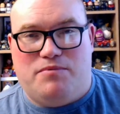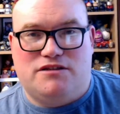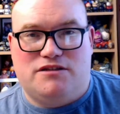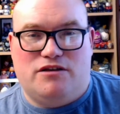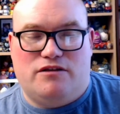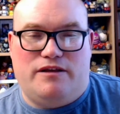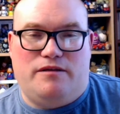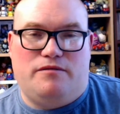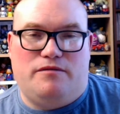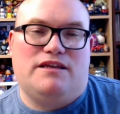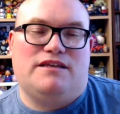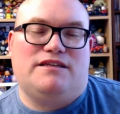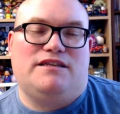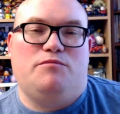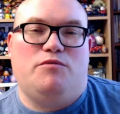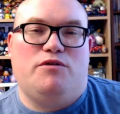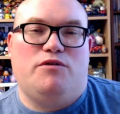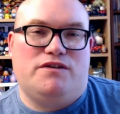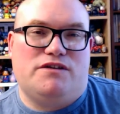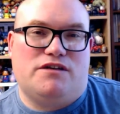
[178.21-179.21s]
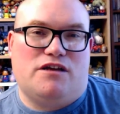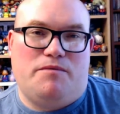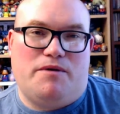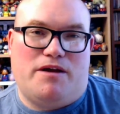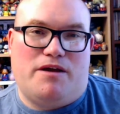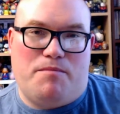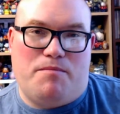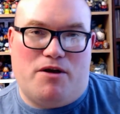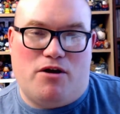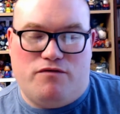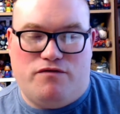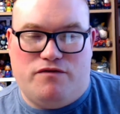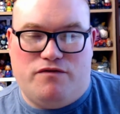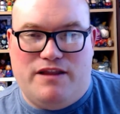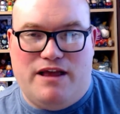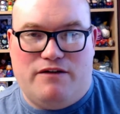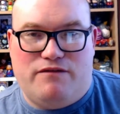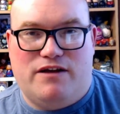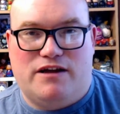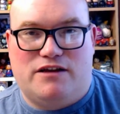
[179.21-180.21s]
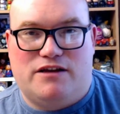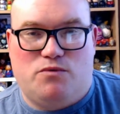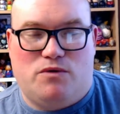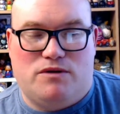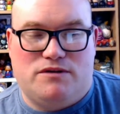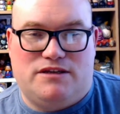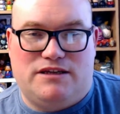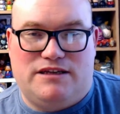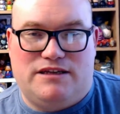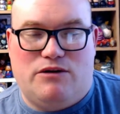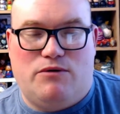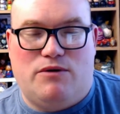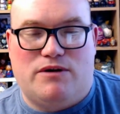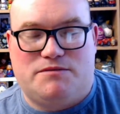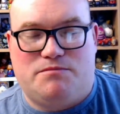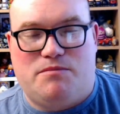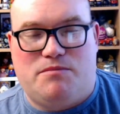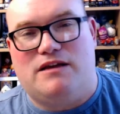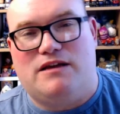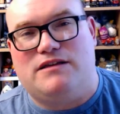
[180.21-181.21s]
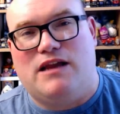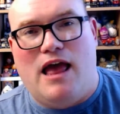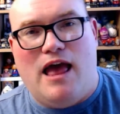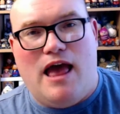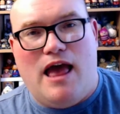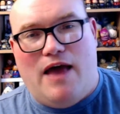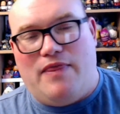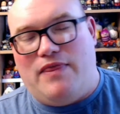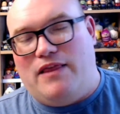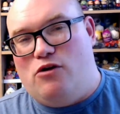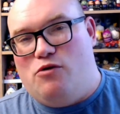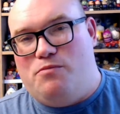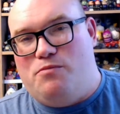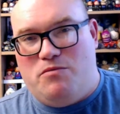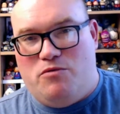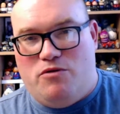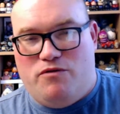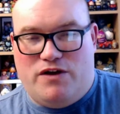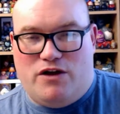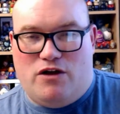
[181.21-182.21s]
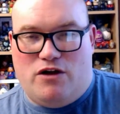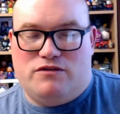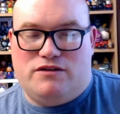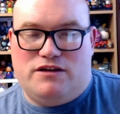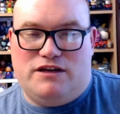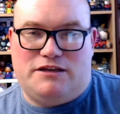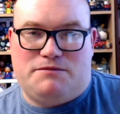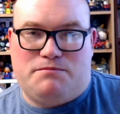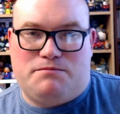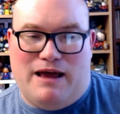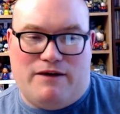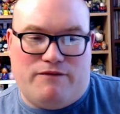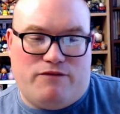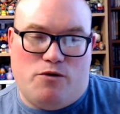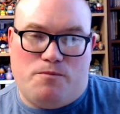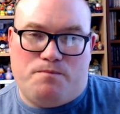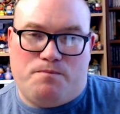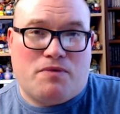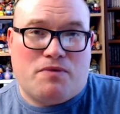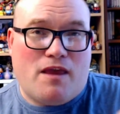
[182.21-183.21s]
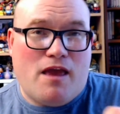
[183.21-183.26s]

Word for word: So the Disney movies are going to be coming off of Netflix once the deal expires, and they'll all be moving onto this platform.